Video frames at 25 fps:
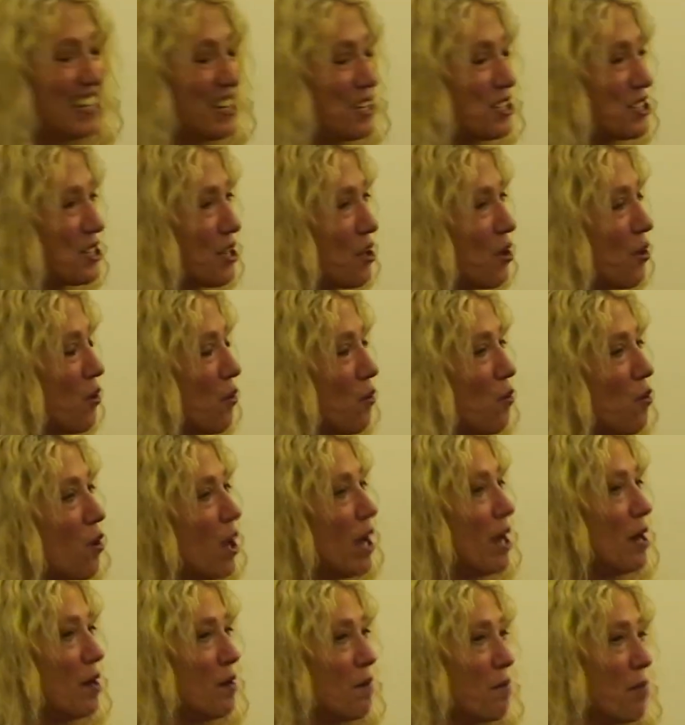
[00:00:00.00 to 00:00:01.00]
So,
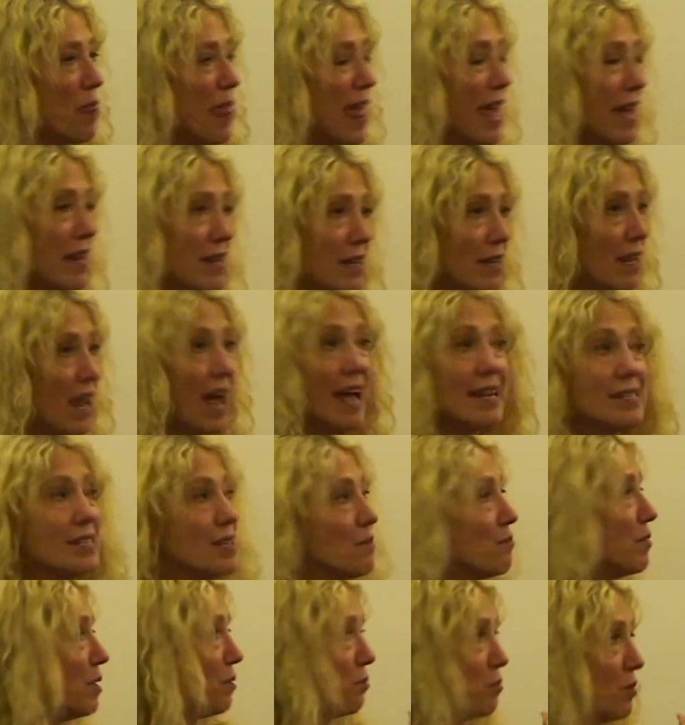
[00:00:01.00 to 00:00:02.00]
and lots
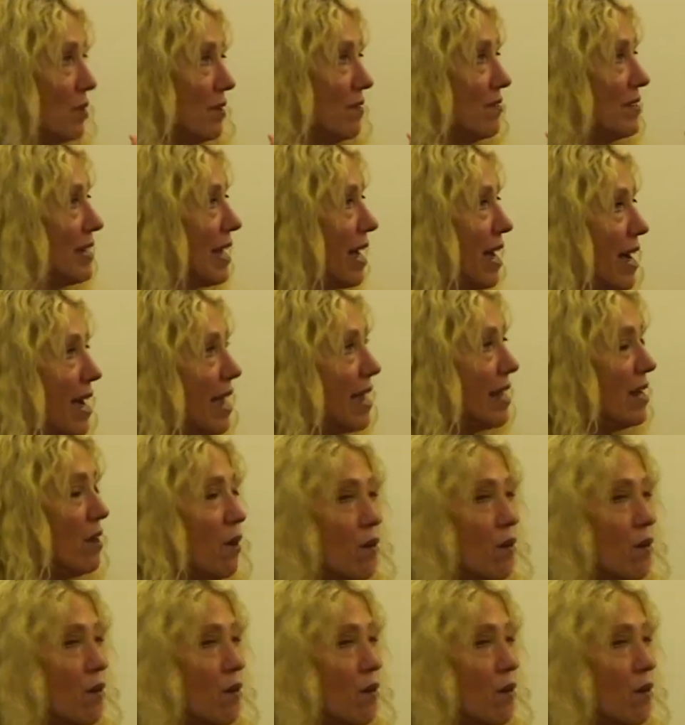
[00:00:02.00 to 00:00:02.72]
of people have died.